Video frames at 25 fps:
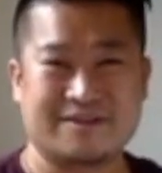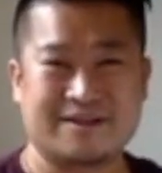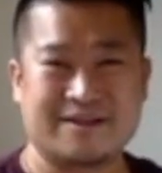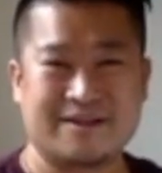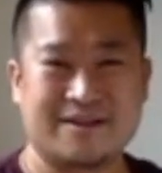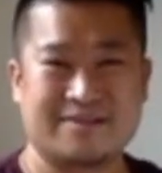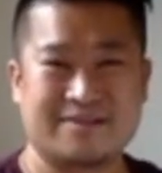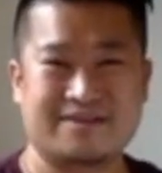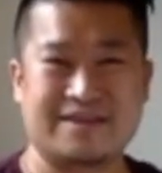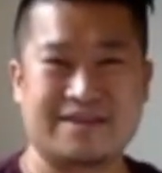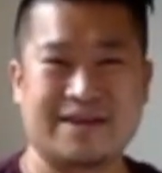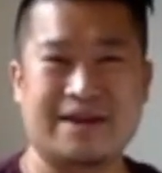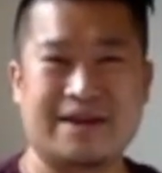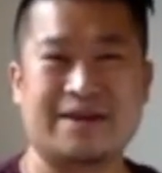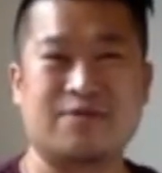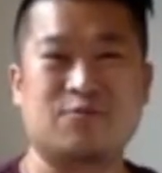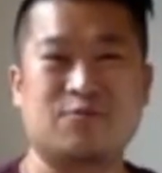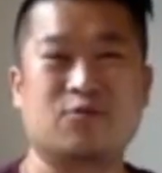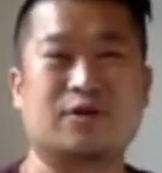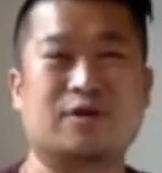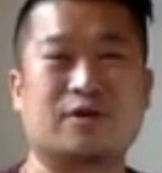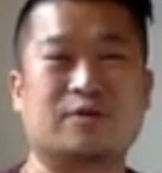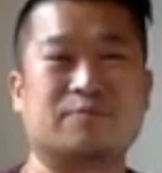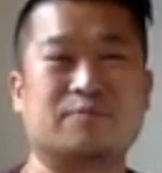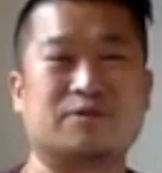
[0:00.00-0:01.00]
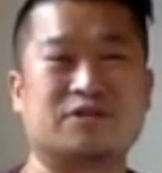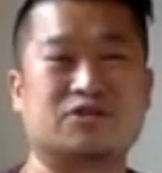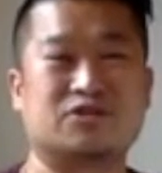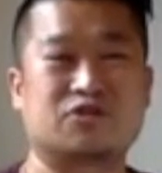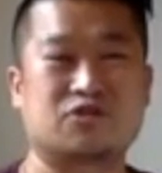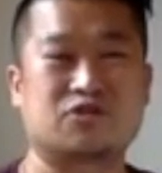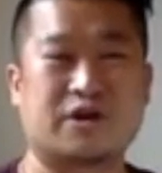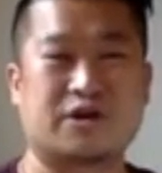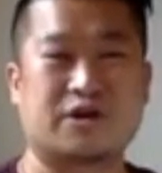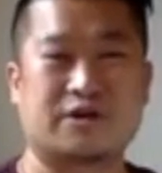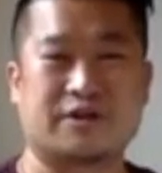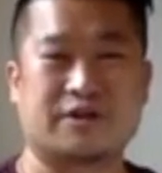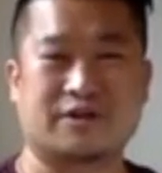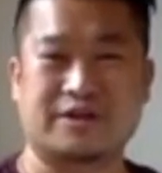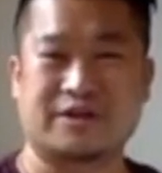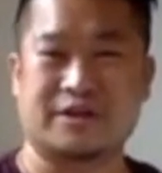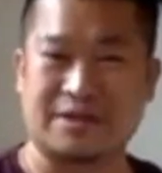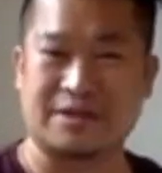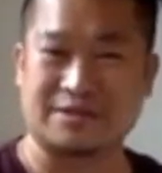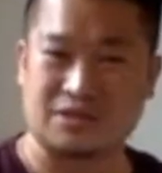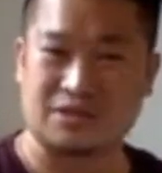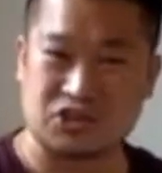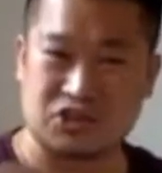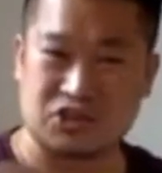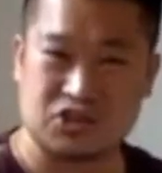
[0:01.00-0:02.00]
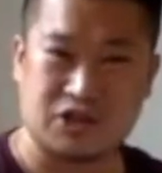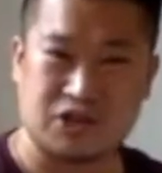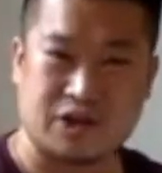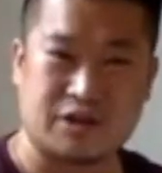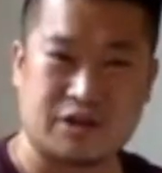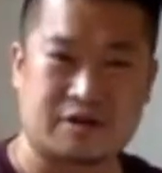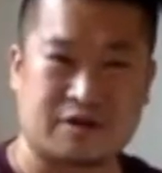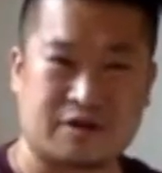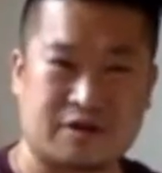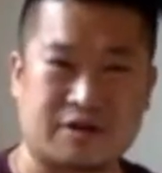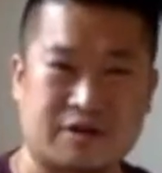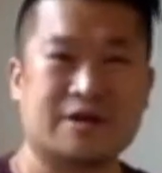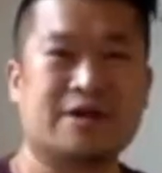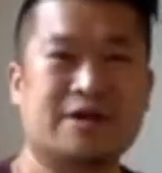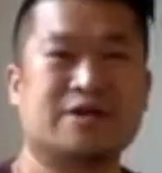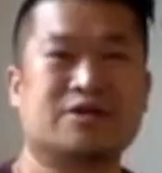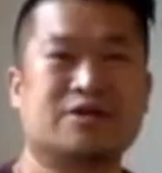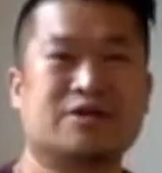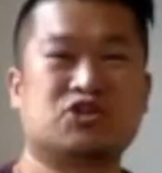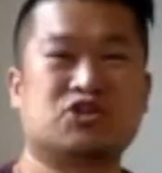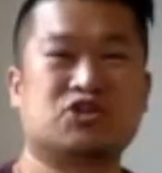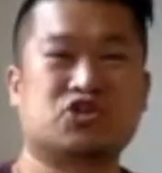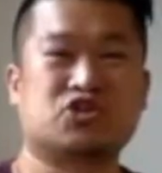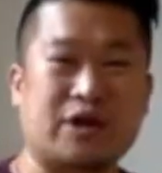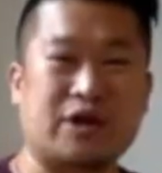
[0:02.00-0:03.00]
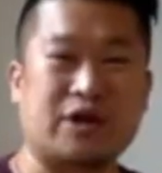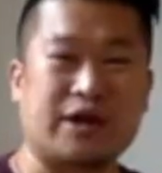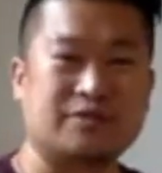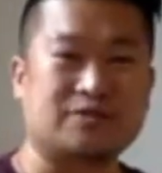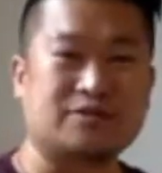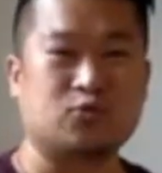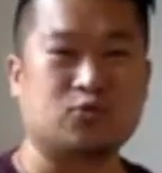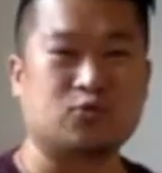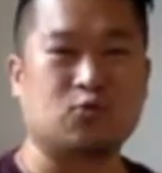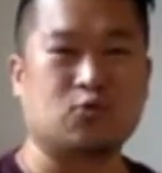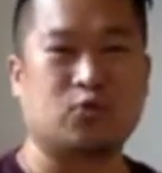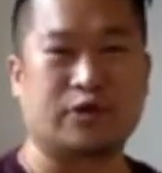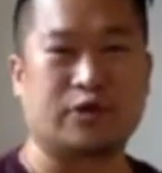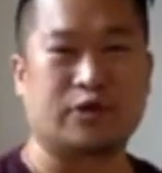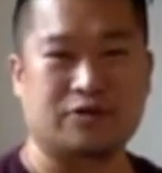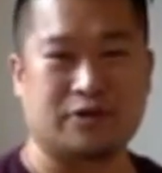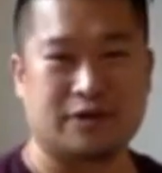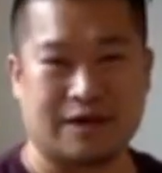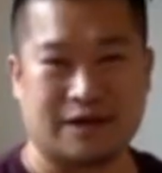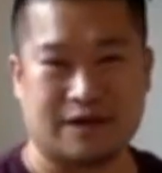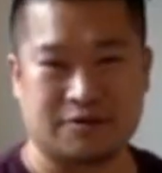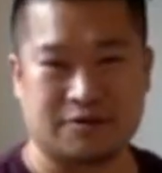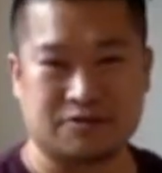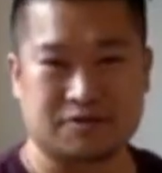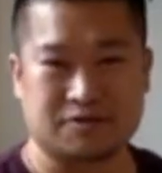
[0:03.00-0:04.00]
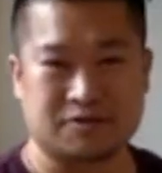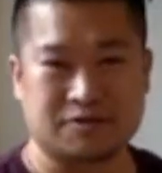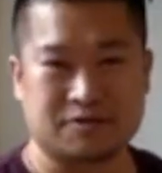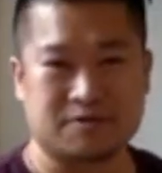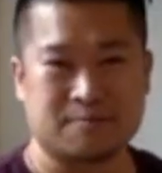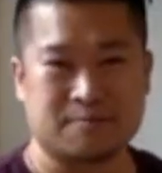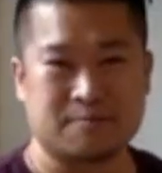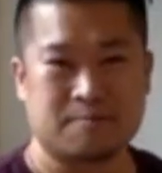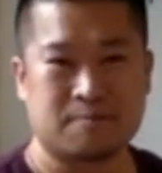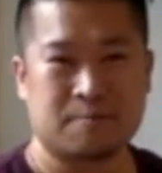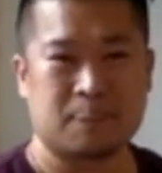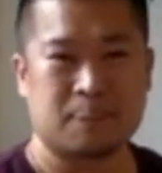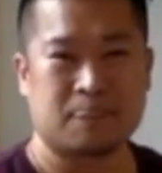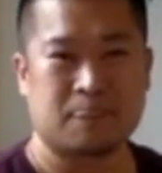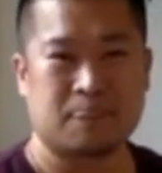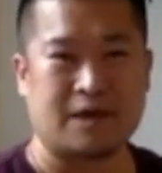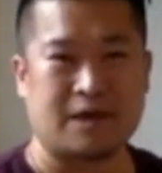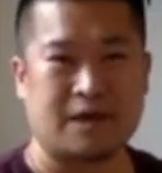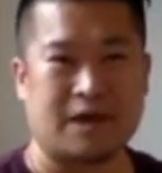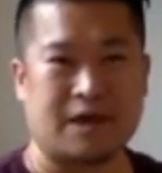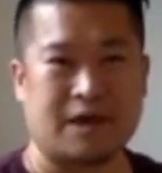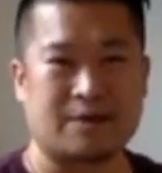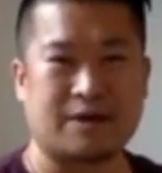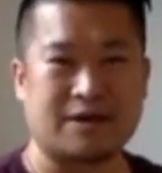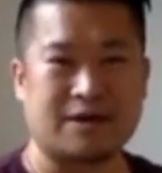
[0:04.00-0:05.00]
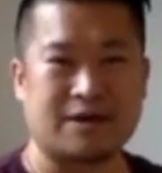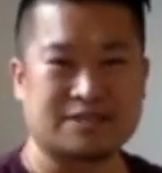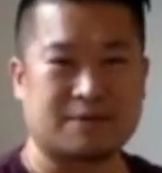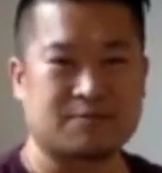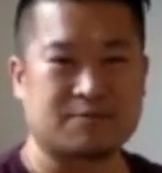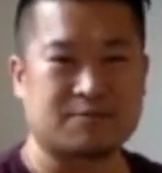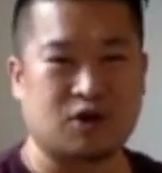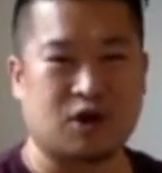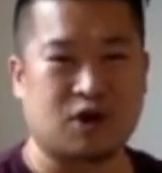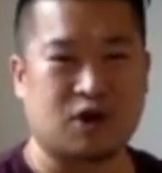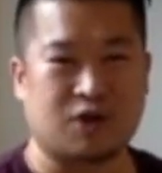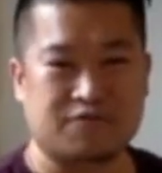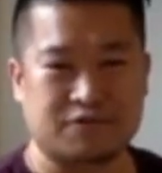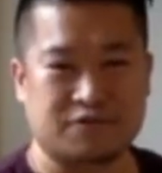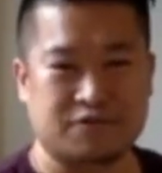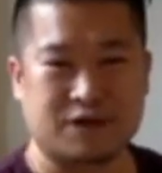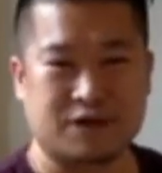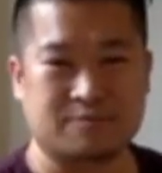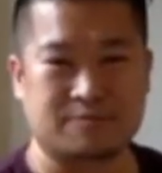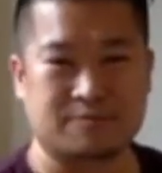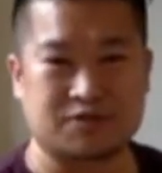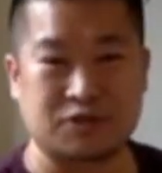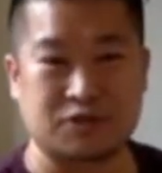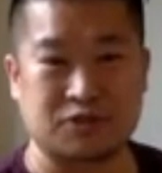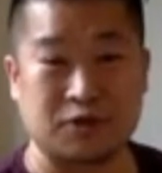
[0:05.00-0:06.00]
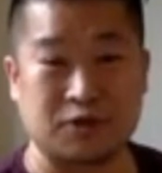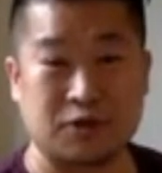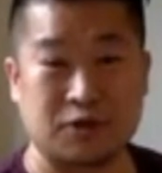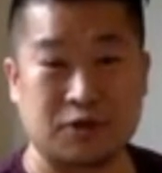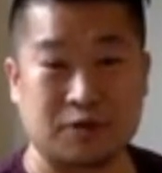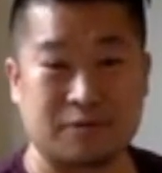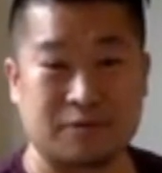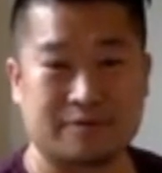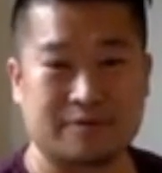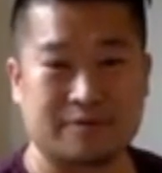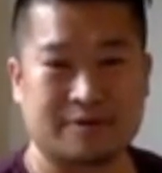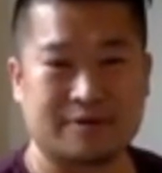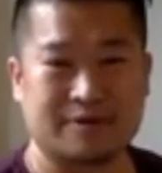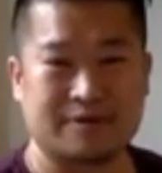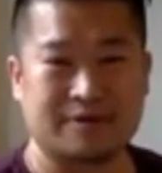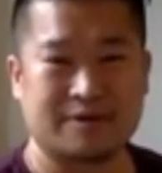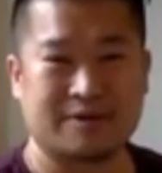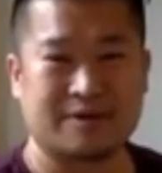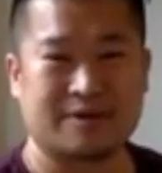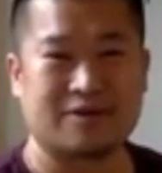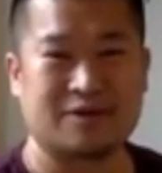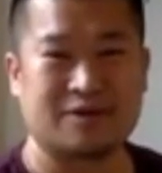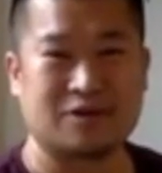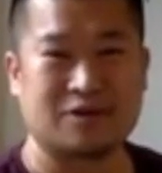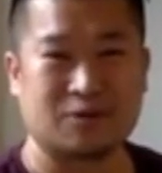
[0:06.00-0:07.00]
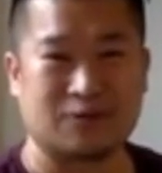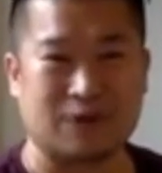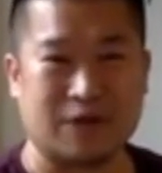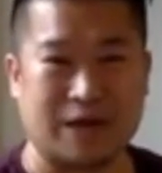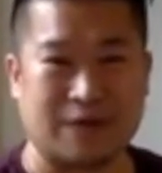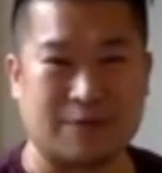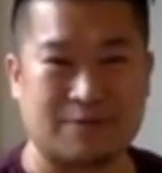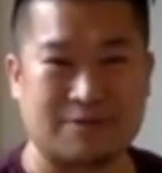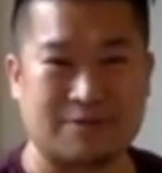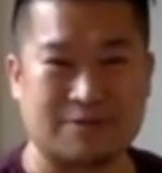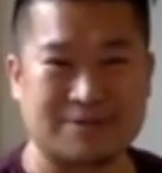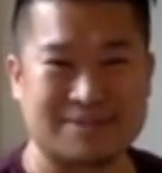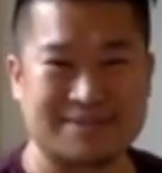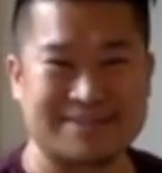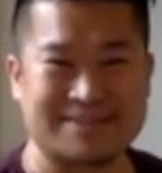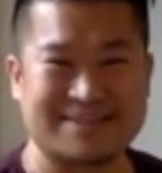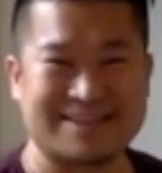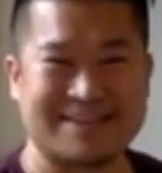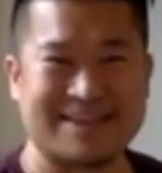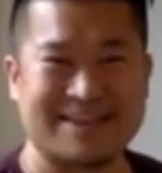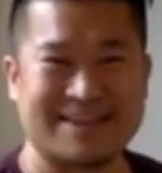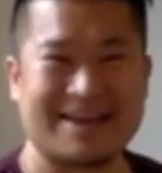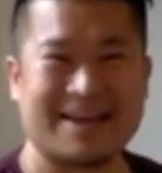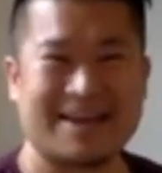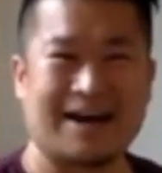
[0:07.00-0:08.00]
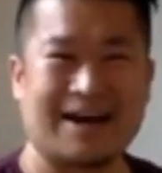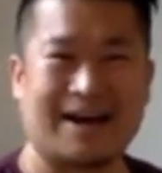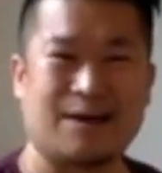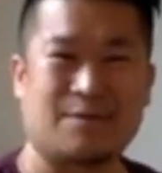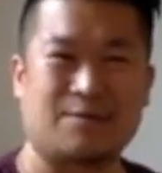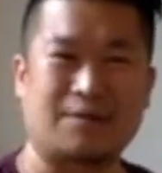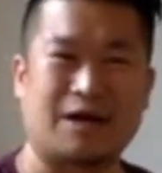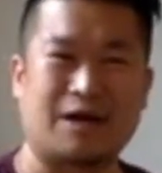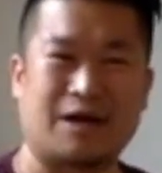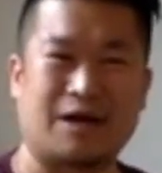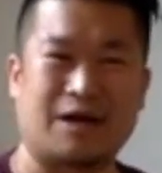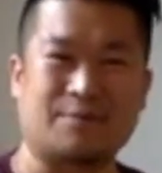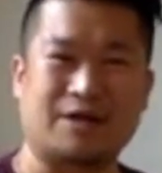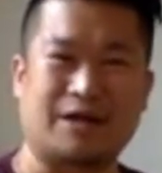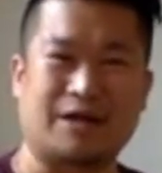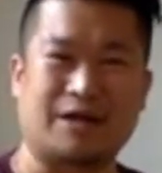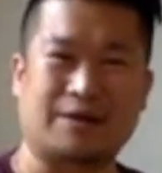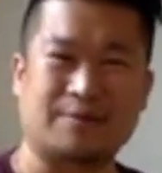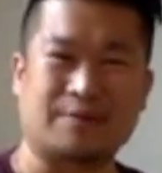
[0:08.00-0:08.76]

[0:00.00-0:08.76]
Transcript: They will be struggling against each other, trying to win your house. And by the time the offer comes to you, you know what happens? I'd be like,